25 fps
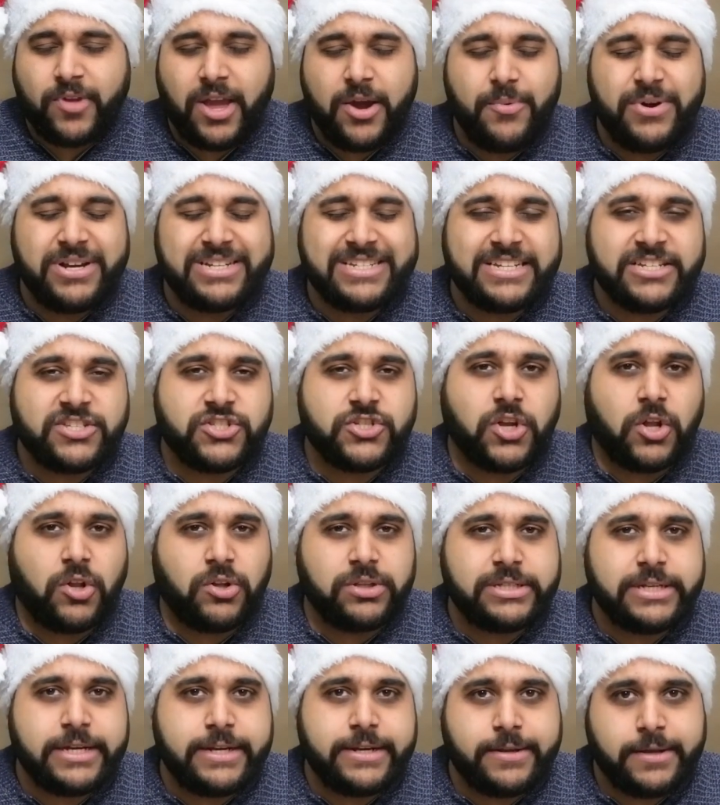And when I say
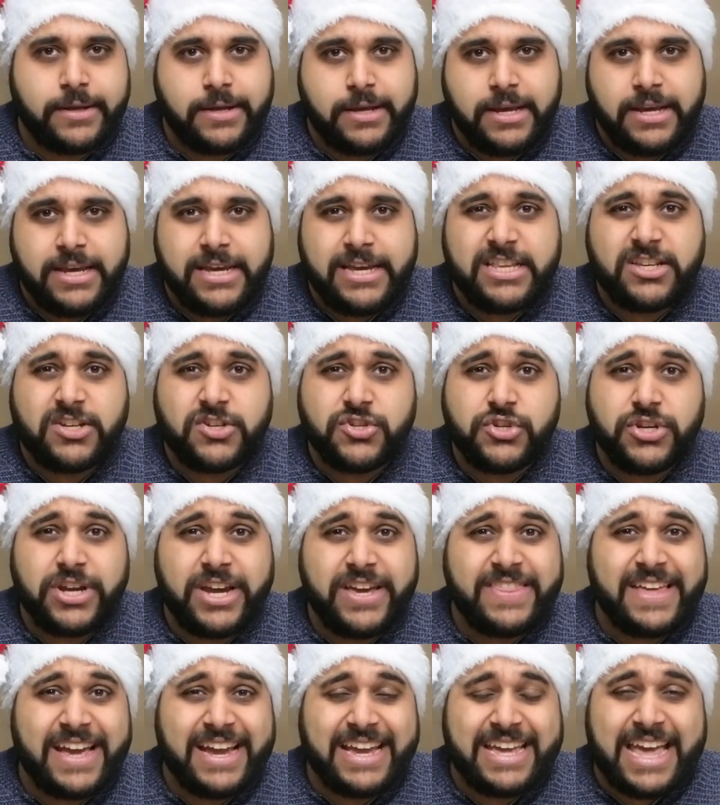salted, it's because you
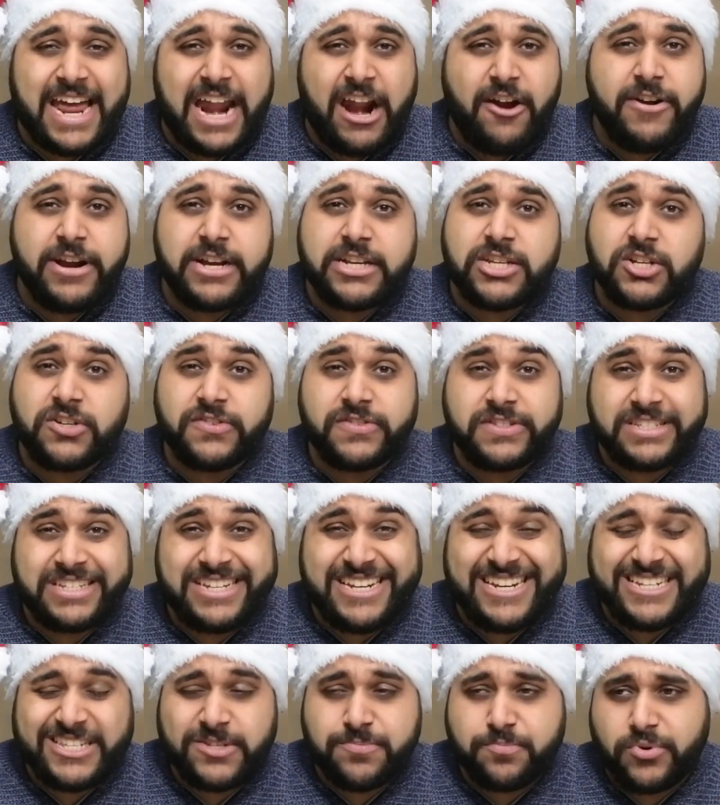get that character of
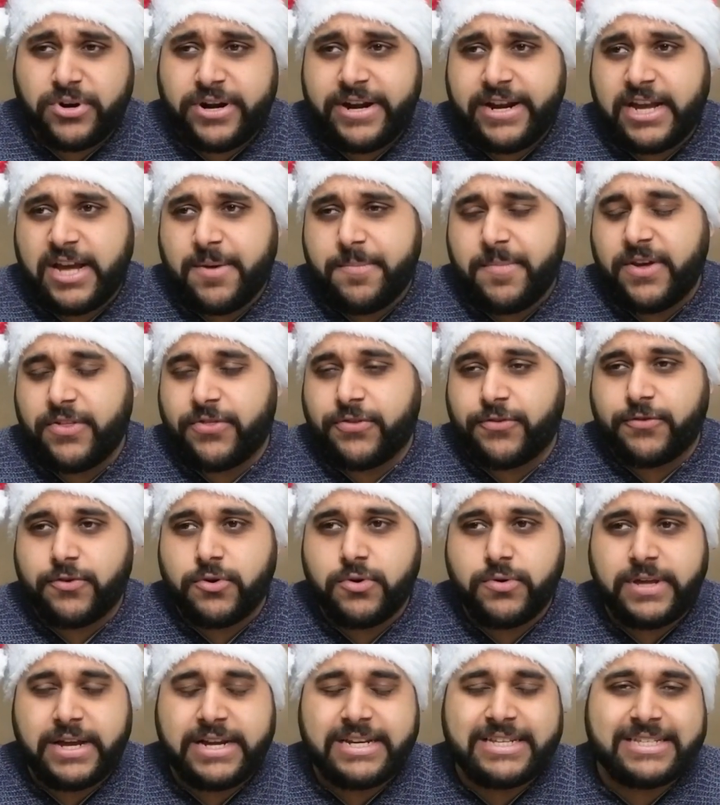sea spray coming
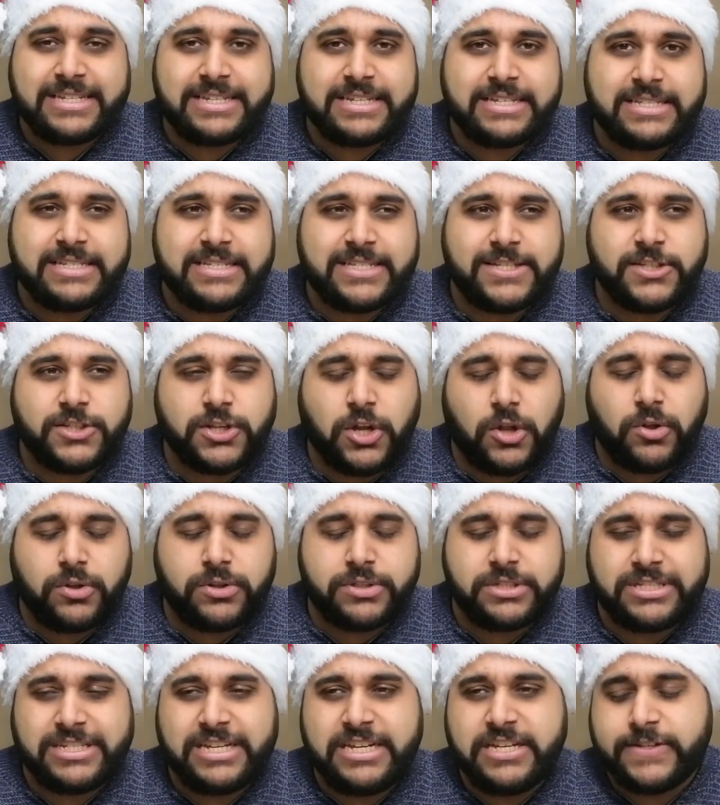through, that
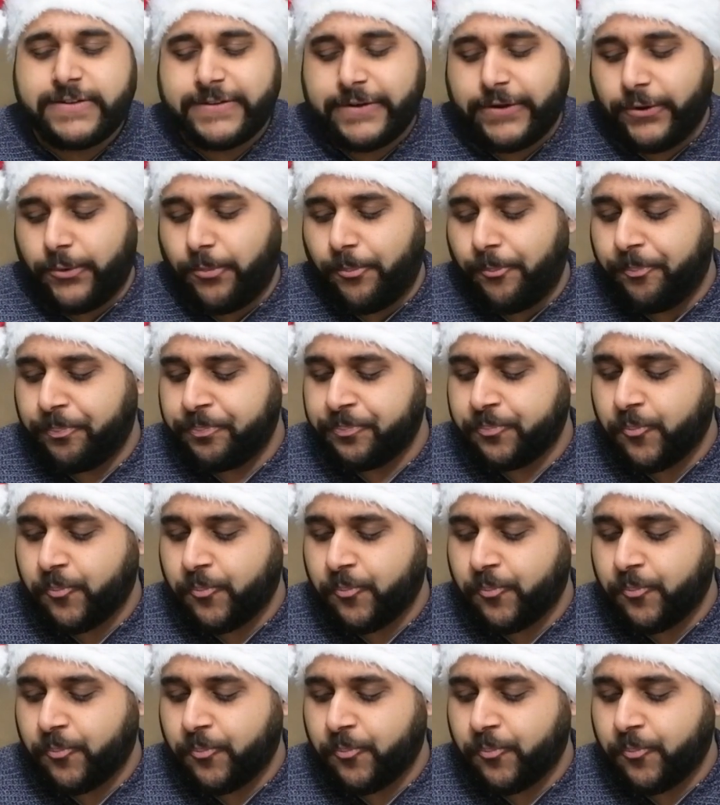salt, sea salt.